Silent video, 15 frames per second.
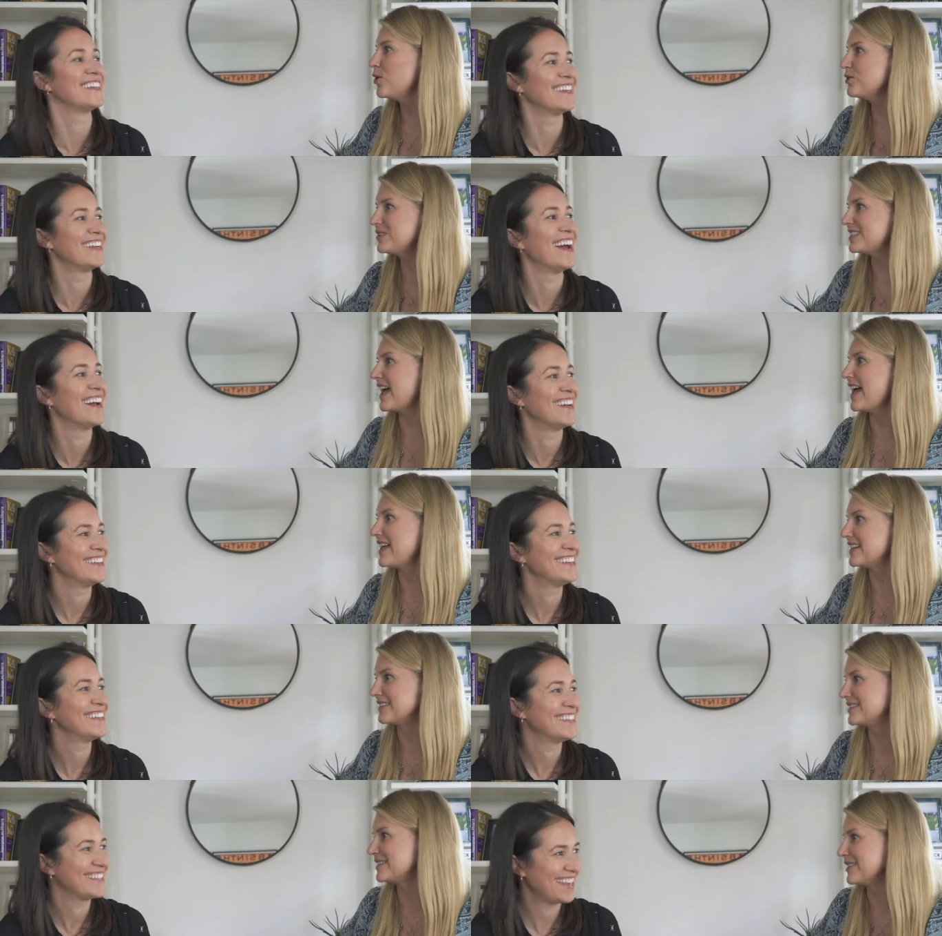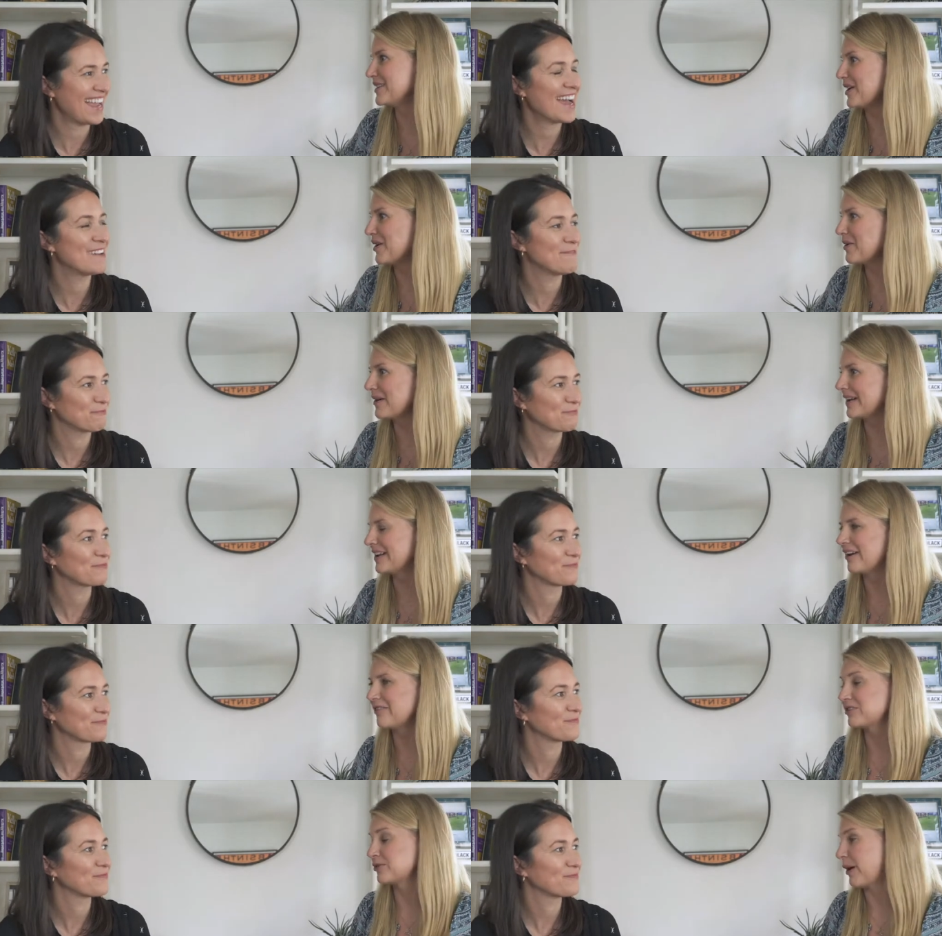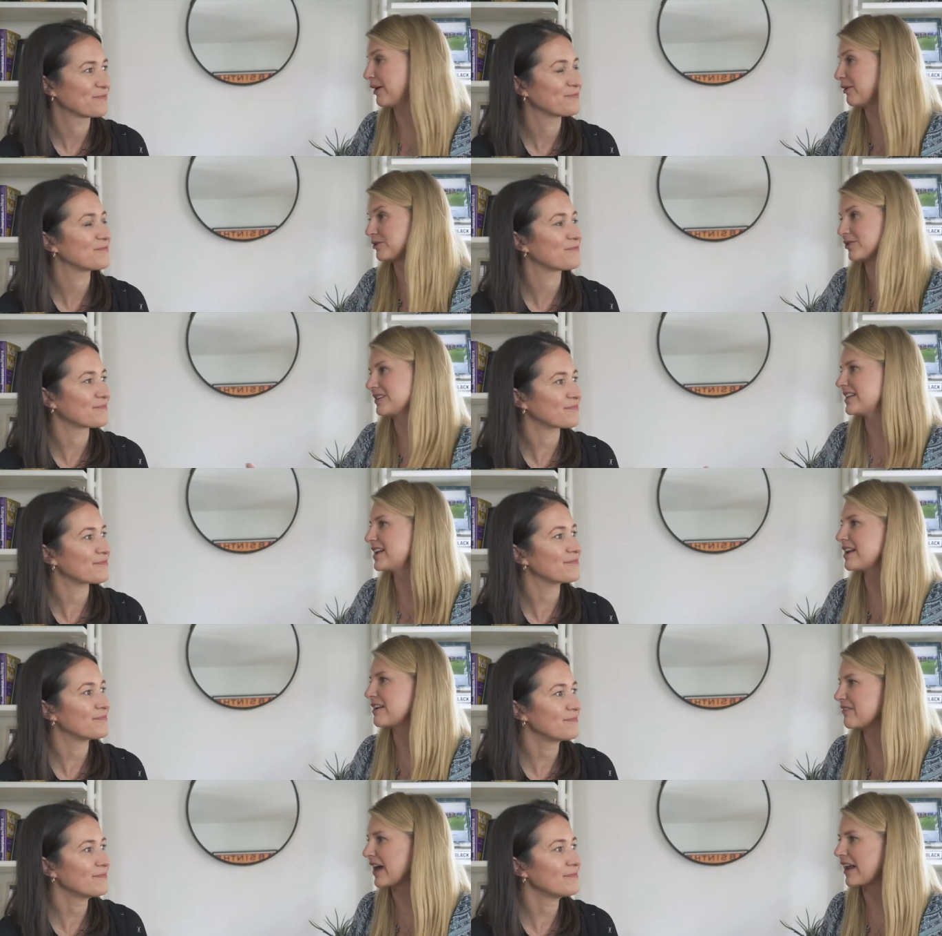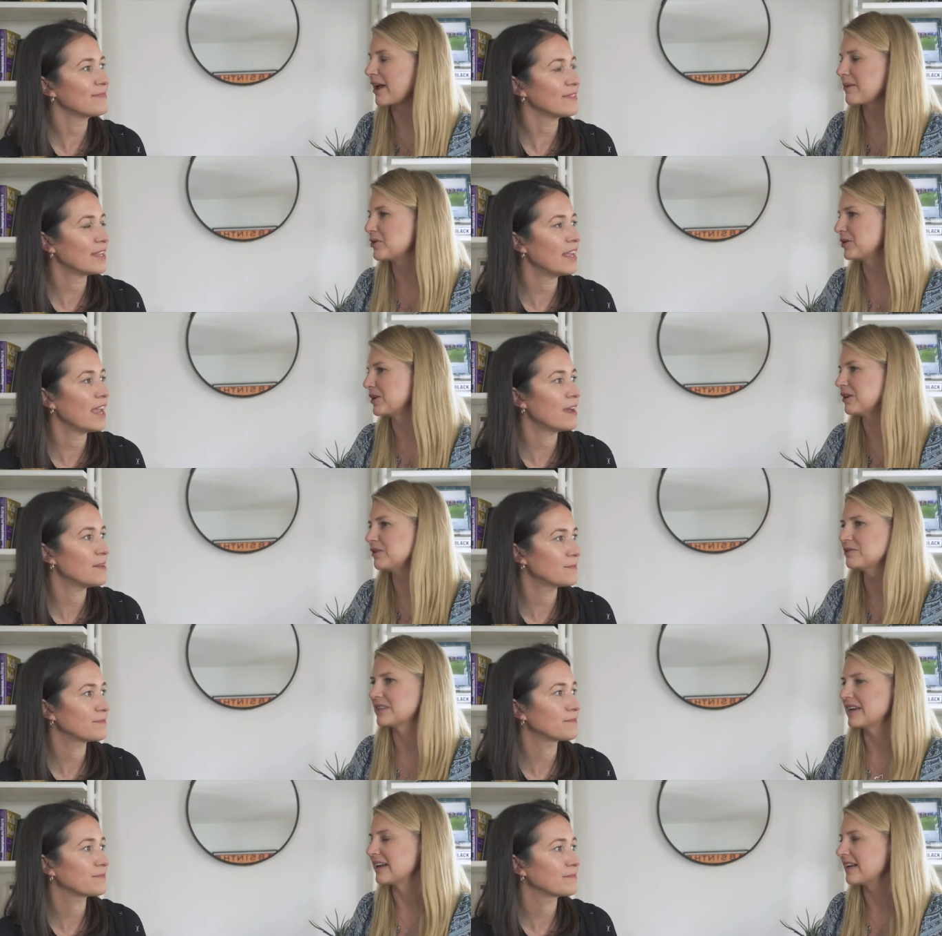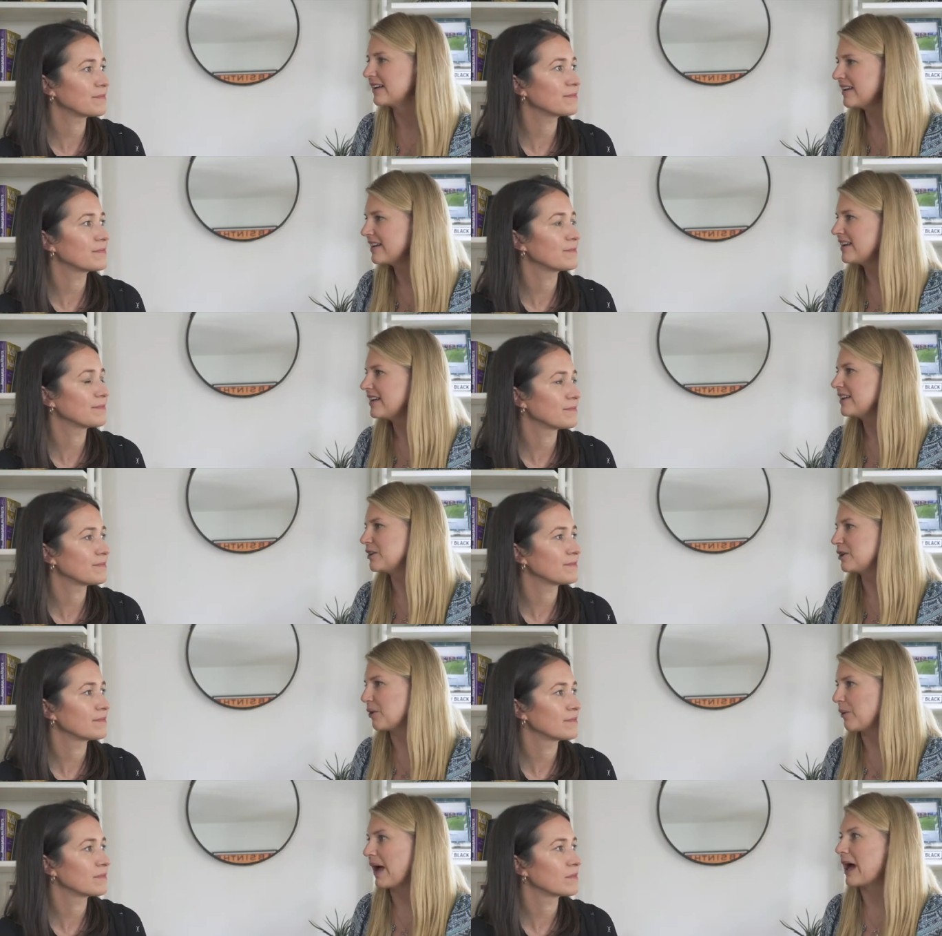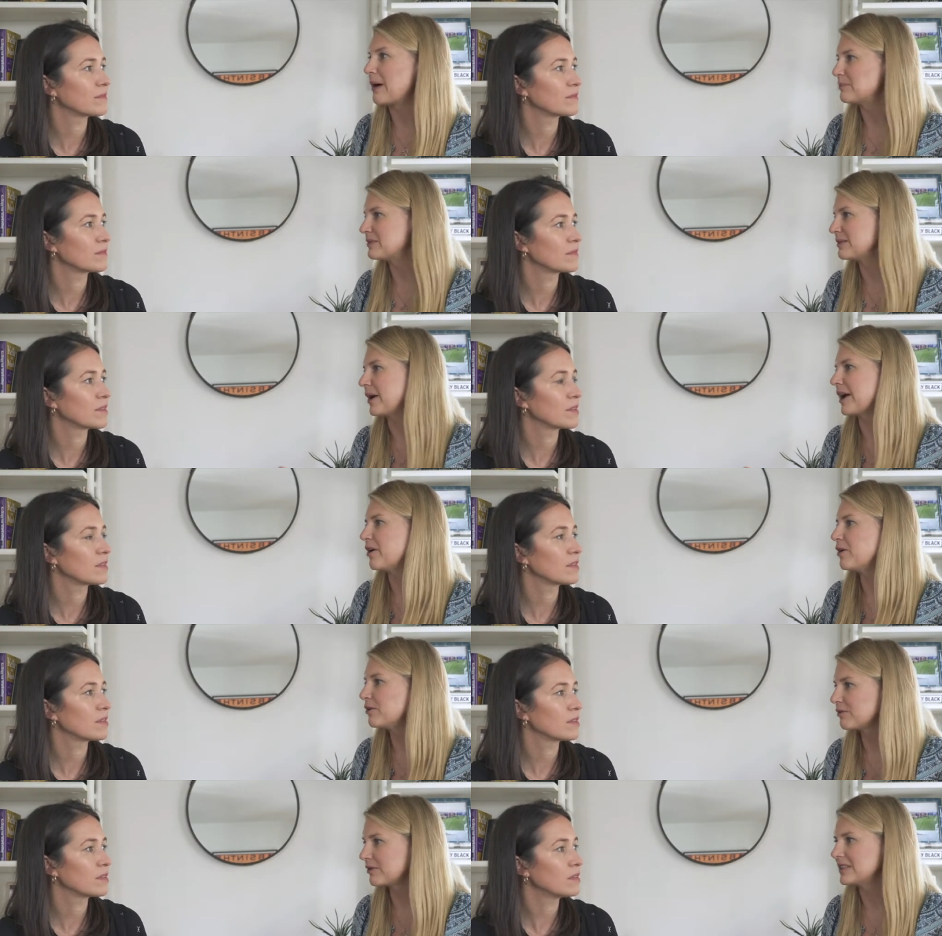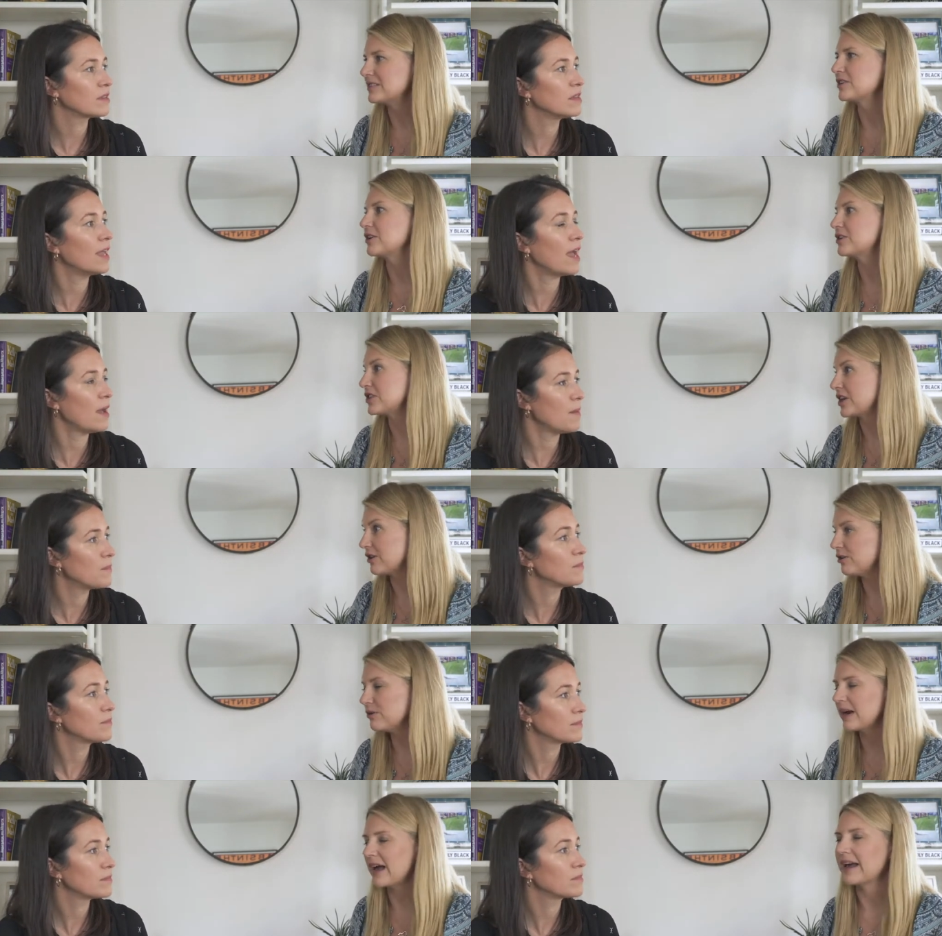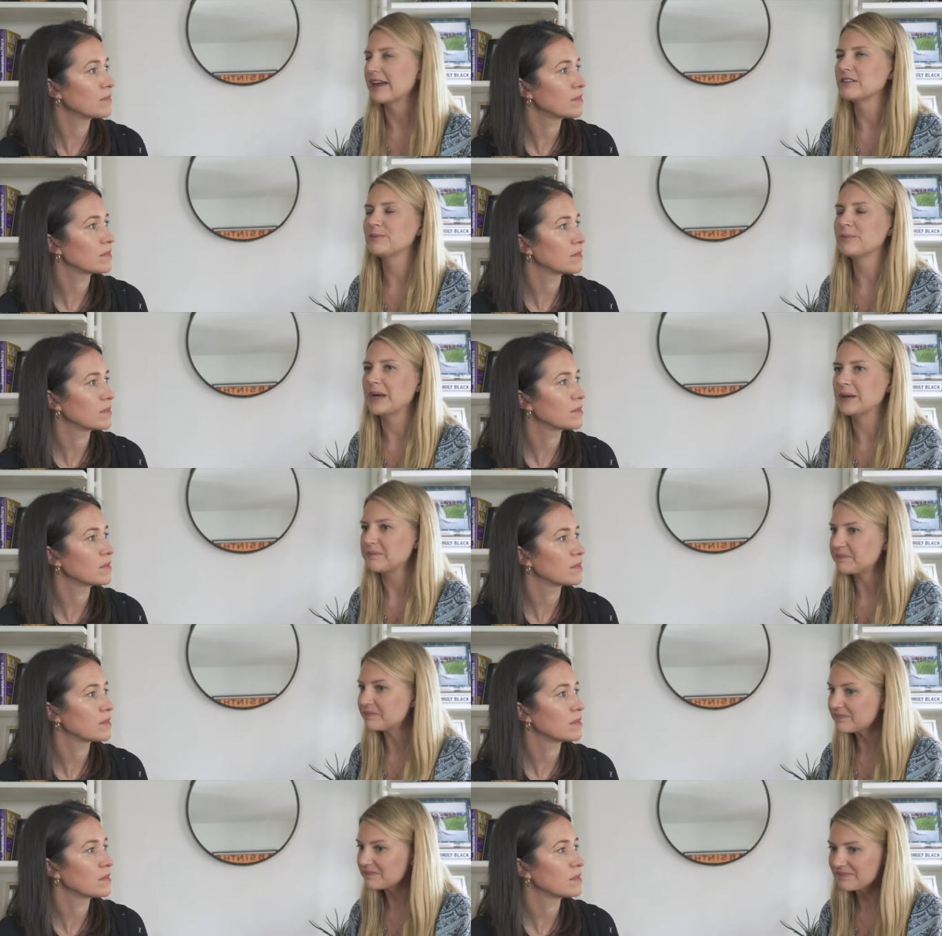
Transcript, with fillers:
Speaker 1: who says you yeah. know? And uh, so I don't trust any of that. I'm only yeah. using you know apps and my own research yeah. and you guys, but.